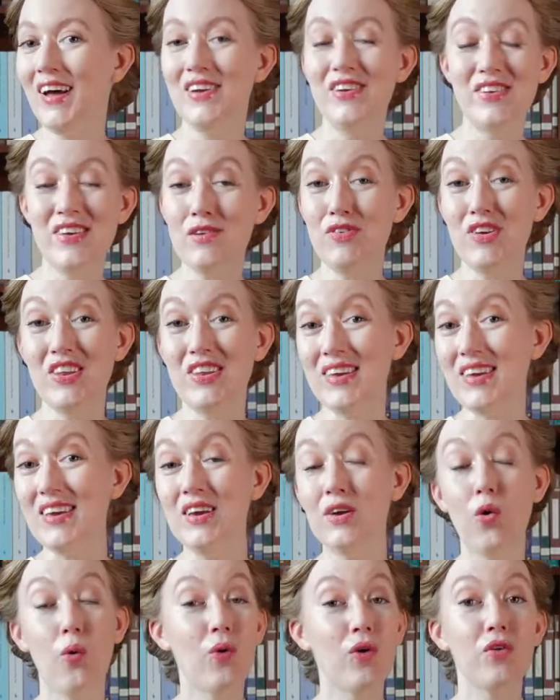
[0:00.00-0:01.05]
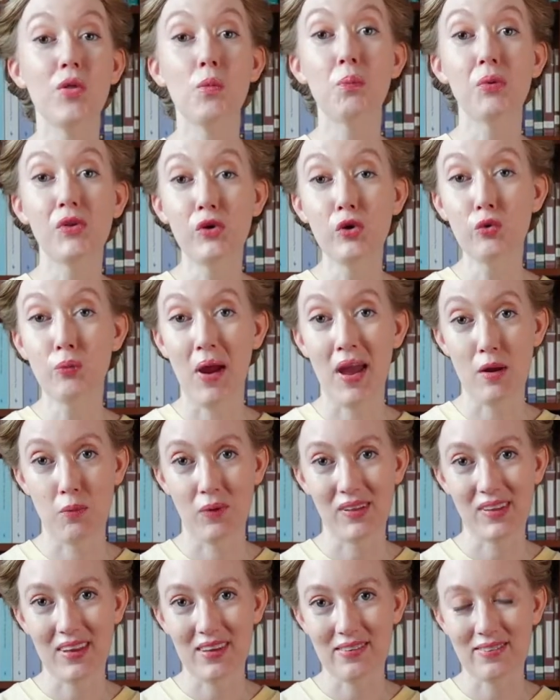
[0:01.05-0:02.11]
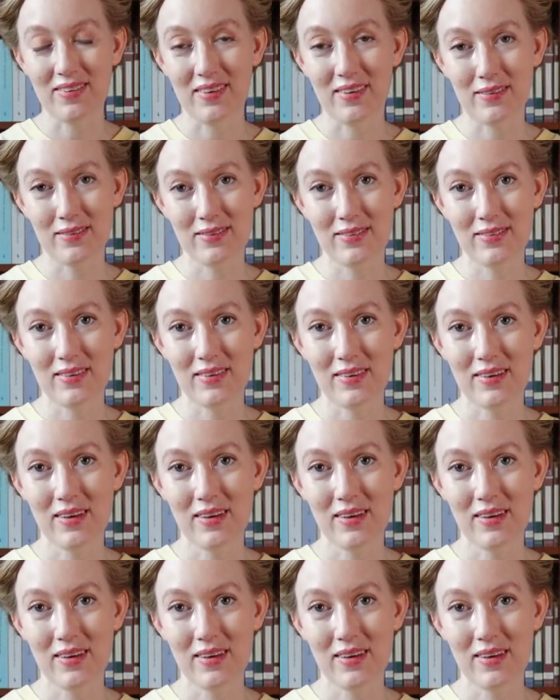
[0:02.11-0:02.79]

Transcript: D V D or the Blu-ray releases.